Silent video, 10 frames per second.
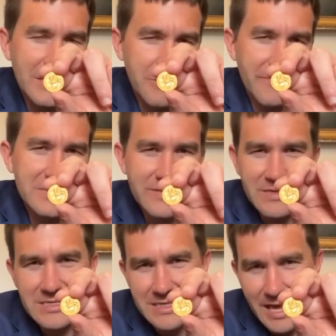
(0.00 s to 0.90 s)
griffins of
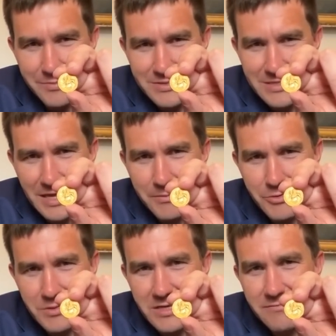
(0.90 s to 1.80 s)
the steppes
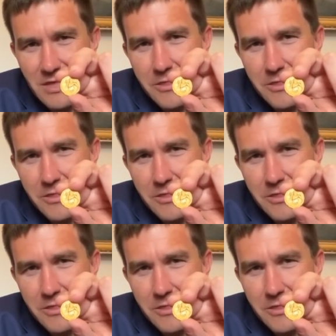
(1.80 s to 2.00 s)
who lived,